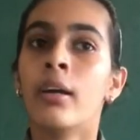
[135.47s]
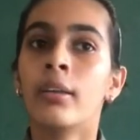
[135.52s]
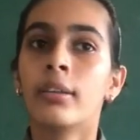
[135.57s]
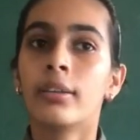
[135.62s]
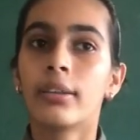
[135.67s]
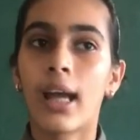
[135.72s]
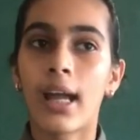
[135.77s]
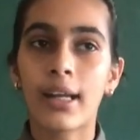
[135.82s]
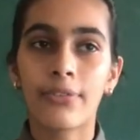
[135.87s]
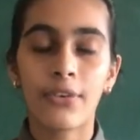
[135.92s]

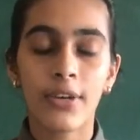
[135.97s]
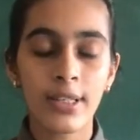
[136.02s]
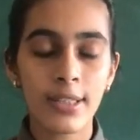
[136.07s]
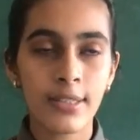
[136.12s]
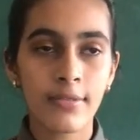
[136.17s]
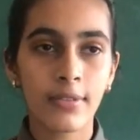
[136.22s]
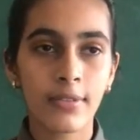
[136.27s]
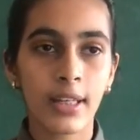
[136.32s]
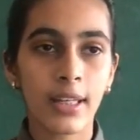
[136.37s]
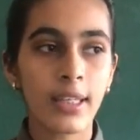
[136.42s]
That first
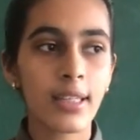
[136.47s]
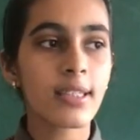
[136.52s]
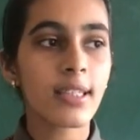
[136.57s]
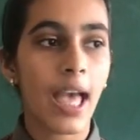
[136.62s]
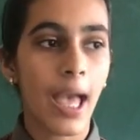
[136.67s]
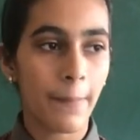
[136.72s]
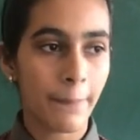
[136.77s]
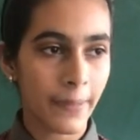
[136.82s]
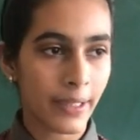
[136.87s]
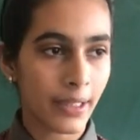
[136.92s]
one is
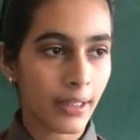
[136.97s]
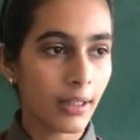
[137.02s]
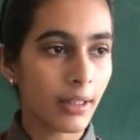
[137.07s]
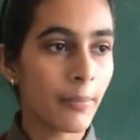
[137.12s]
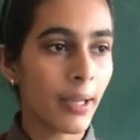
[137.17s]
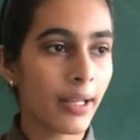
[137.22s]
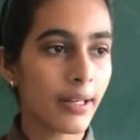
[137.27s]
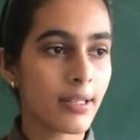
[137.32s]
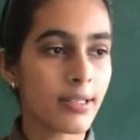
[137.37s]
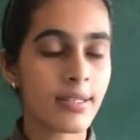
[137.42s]
apical
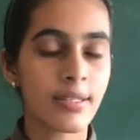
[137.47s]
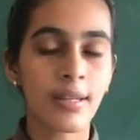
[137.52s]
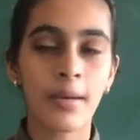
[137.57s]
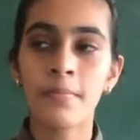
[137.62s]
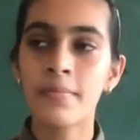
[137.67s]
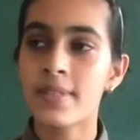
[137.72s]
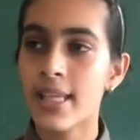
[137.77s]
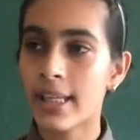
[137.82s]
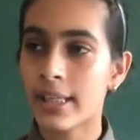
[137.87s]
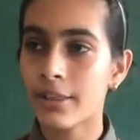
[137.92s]

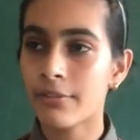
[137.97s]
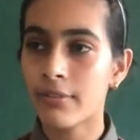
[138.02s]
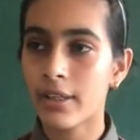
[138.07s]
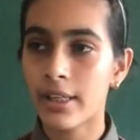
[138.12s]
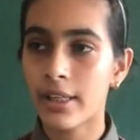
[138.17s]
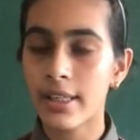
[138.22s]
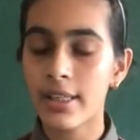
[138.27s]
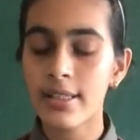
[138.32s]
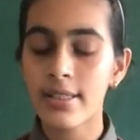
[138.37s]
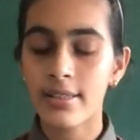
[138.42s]
meristem, second
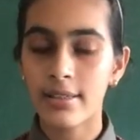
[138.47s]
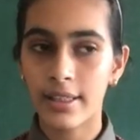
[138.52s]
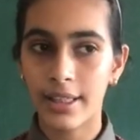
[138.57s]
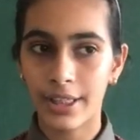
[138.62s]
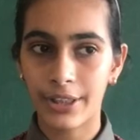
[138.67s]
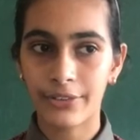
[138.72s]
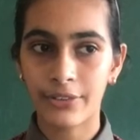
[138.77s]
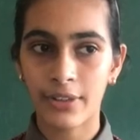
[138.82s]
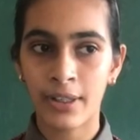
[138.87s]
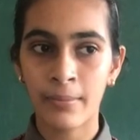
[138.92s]
one is
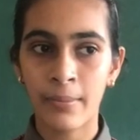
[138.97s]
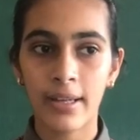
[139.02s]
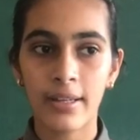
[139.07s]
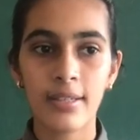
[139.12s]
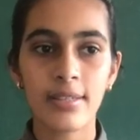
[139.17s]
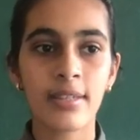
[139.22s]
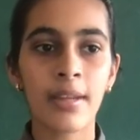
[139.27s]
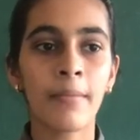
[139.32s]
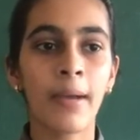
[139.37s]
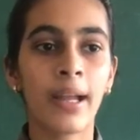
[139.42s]
lateral
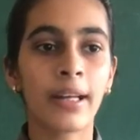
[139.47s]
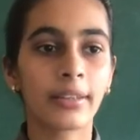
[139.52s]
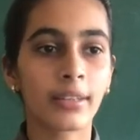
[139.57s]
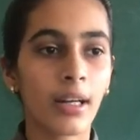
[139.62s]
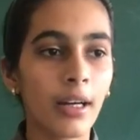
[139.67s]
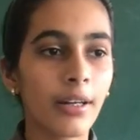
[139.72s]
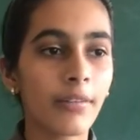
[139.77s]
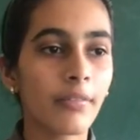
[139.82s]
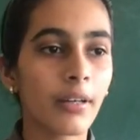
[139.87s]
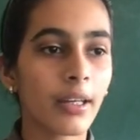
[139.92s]
meristem, and
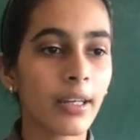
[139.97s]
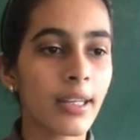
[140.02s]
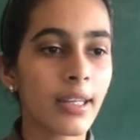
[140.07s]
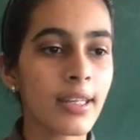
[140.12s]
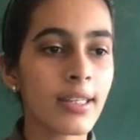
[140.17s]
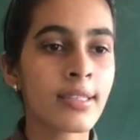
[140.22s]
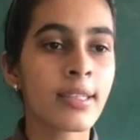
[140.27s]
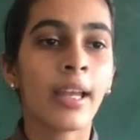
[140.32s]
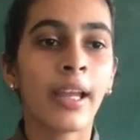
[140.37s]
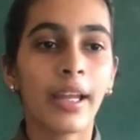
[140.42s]
third one is
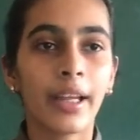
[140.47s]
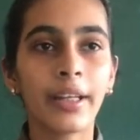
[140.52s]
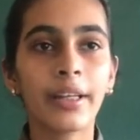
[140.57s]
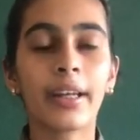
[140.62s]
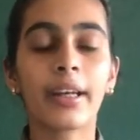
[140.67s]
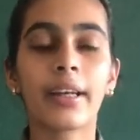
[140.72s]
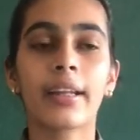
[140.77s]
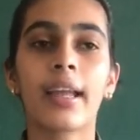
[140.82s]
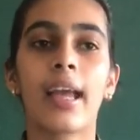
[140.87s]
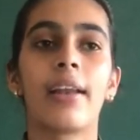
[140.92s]

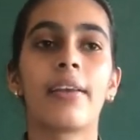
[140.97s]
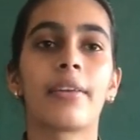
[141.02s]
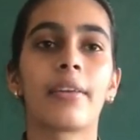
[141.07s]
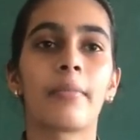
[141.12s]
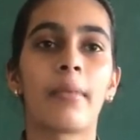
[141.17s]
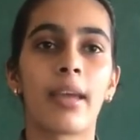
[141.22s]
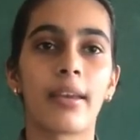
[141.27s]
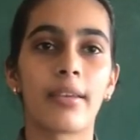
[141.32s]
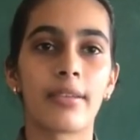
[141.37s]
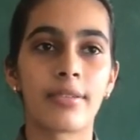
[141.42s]
intercalary
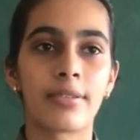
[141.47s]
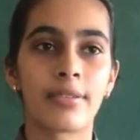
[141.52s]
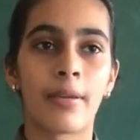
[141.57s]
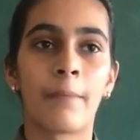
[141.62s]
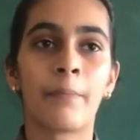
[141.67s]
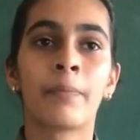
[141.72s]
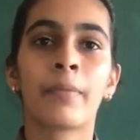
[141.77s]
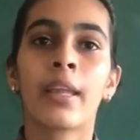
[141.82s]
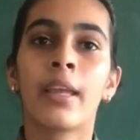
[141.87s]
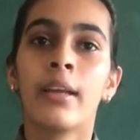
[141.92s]

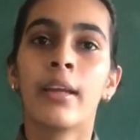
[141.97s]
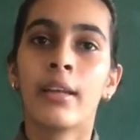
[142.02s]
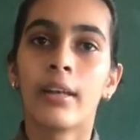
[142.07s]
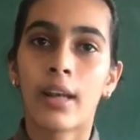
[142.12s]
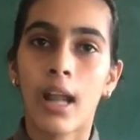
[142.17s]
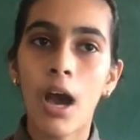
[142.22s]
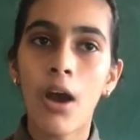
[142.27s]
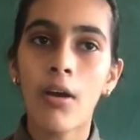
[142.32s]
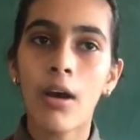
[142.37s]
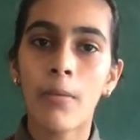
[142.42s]
meristem.
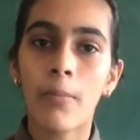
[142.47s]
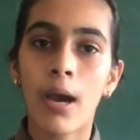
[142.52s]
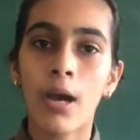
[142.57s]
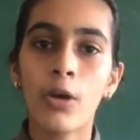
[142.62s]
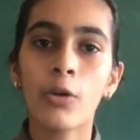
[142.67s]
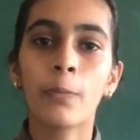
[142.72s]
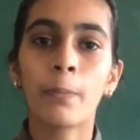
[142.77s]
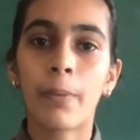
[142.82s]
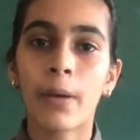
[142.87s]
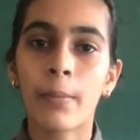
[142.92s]
Now
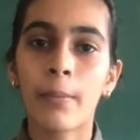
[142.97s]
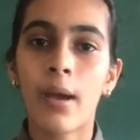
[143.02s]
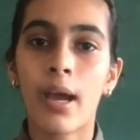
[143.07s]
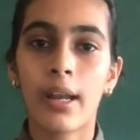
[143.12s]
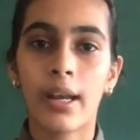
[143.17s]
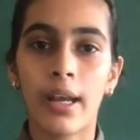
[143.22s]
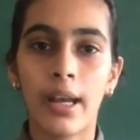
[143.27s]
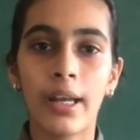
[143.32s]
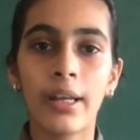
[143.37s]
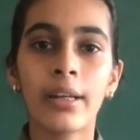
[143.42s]
about
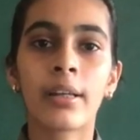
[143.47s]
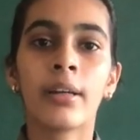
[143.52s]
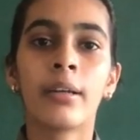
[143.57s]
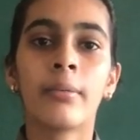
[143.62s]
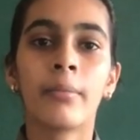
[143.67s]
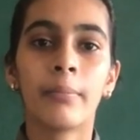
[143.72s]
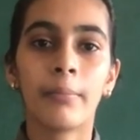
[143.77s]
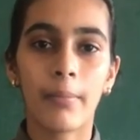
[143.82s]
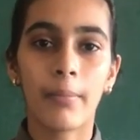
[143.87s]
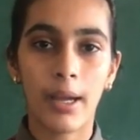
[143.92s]
permanent
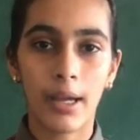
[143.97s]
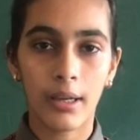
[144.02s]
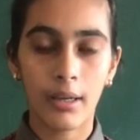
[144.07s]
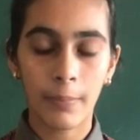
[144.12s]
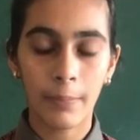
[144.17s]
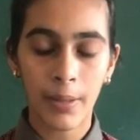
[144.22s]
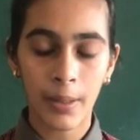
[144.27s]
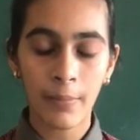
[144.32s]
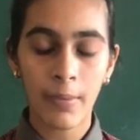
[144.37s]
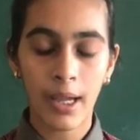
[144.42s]

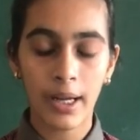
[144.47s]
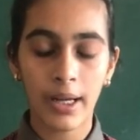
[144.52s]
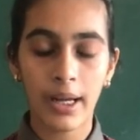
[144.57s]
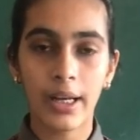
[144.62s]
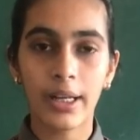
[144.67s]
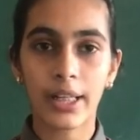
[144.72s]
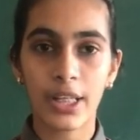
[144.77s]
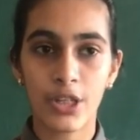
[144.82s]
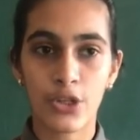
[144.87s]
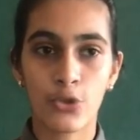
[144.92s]

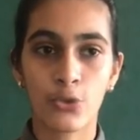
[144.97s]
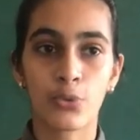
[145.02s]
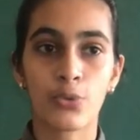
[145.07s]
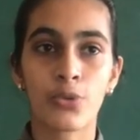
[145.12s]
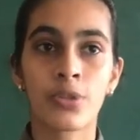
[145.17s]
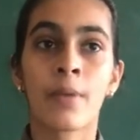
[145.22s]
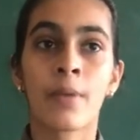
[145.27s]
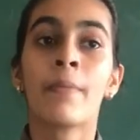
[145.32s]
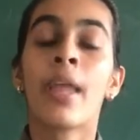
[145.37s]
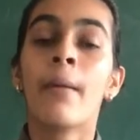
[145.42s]
tissues.
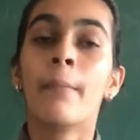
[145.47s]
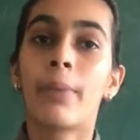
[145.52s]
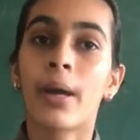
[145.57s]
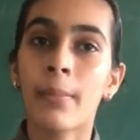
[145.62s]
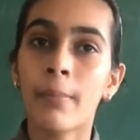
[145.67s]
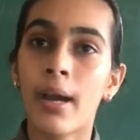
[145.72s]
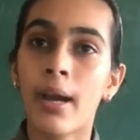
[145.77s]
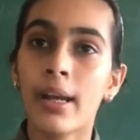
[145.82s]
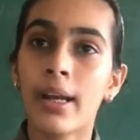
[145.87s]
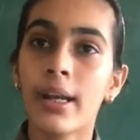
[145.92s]

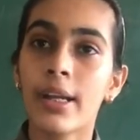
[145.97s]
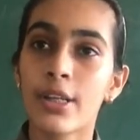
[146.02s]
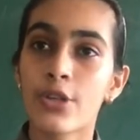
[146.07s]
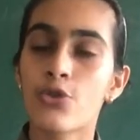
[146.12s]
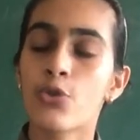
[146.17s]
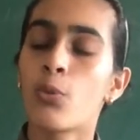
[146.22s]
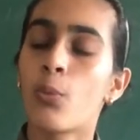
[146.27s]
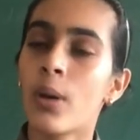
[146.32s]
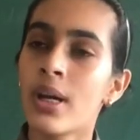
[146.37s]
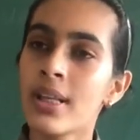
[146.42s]
Permanent
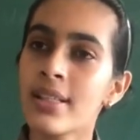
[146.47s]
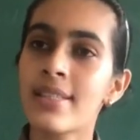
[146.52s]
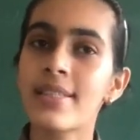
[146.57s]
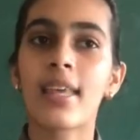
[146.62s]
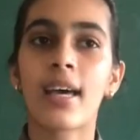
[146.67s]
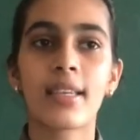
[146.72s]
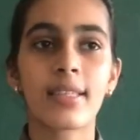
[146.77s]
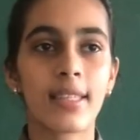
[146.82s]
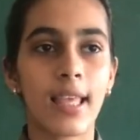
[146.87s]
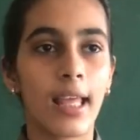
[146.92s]
tissue, once
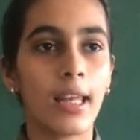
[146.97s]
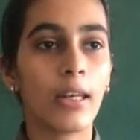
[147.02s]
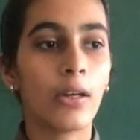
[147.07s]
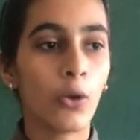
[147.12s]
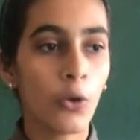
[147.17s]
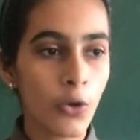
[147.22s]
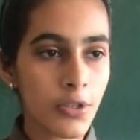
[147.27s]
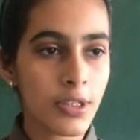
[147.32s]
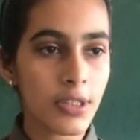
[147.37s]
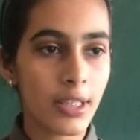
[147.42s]
the cell
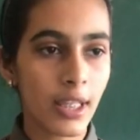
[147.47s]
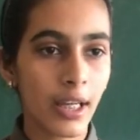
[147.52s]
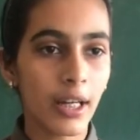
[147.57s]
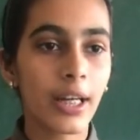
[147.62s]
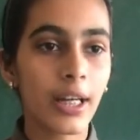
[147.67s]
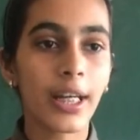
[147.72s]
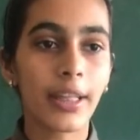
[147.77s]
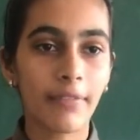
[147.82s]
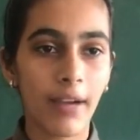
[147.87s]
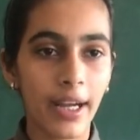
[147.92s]
loses
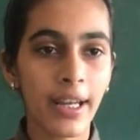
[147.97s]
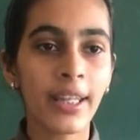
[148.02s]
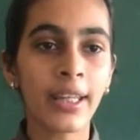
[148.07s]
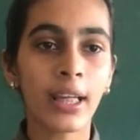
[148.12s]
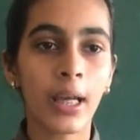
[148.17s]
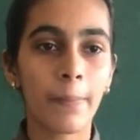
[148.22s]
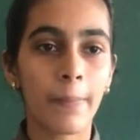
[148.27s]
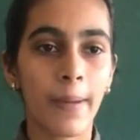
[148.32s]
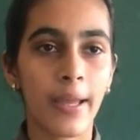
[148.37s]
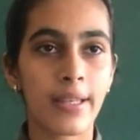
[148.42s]
their dividing
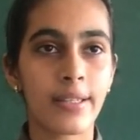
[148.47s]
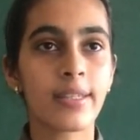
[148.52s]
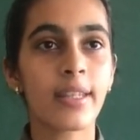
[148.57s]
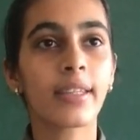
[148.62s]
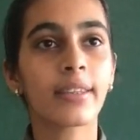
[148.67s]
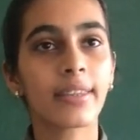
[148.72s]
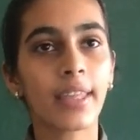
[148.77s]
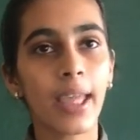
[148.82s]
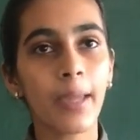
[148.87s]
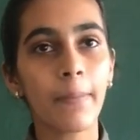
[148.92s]

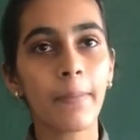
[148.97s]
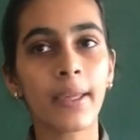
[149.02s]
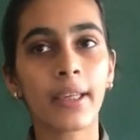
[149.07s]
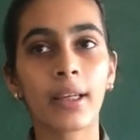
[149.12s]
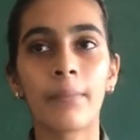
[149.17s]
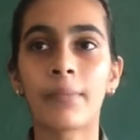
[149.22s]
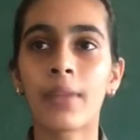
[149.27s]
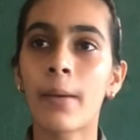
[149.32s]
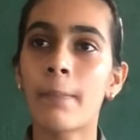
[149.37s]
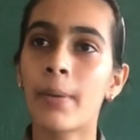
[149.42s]
capacity, they
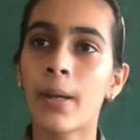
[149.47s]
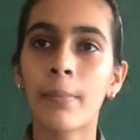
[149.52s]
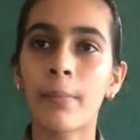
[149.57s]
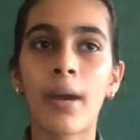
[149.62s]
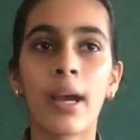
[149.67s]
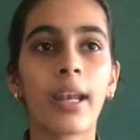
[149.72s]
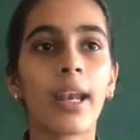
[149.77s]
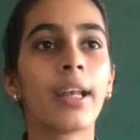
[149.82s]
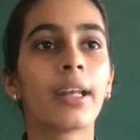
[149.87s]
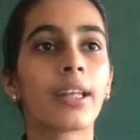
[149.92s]
become the
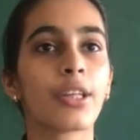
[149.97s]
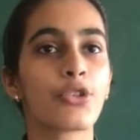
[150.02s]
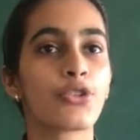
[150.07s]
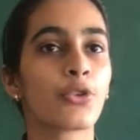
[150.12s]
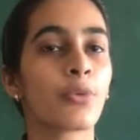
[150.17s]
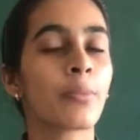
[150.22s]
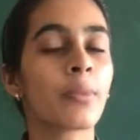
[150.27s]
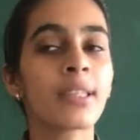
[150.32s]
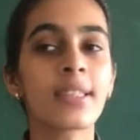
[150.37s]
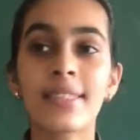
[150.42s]
permanent
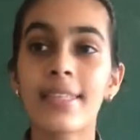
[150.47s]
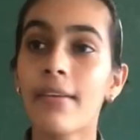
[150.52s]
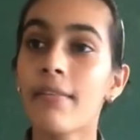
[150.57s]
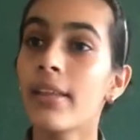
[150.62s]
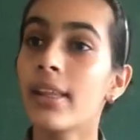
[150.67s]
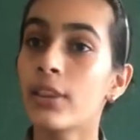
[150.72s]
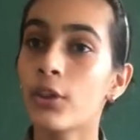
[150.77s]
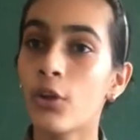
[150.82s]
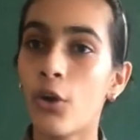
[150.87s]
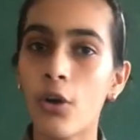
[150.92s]
tissue, means they
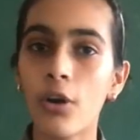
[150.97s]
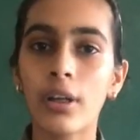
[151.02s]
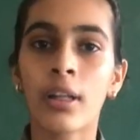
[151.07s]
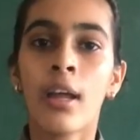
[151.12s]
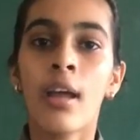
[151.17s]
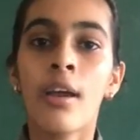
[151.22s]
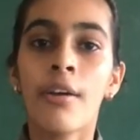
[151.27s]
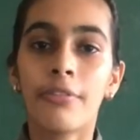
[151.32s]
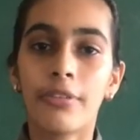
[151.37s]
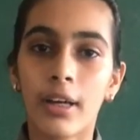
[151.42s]
will not
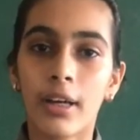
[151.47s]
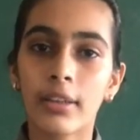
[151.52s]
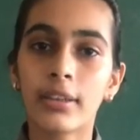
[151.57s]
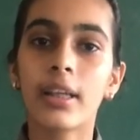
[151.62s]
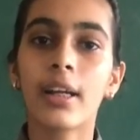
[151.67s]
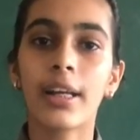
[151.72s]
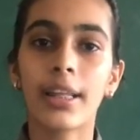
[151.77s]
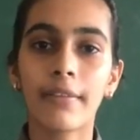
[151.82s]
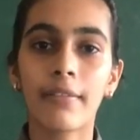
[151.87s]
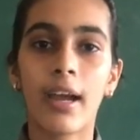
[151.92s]

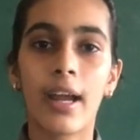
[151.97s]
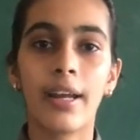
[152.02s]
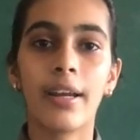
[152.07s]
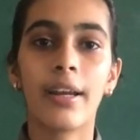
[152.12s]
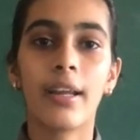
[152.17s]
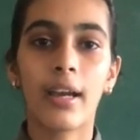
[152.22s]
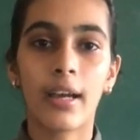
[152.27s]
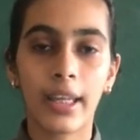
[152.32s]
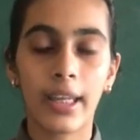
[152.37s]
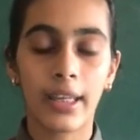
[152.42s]
further divide
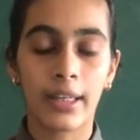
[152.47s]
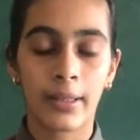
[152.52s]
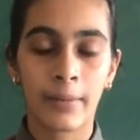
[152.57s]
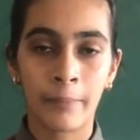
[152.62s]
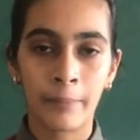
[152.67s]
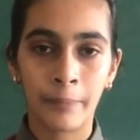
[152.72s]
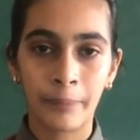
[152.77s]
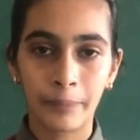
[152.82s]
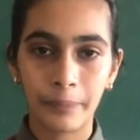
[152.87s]
again.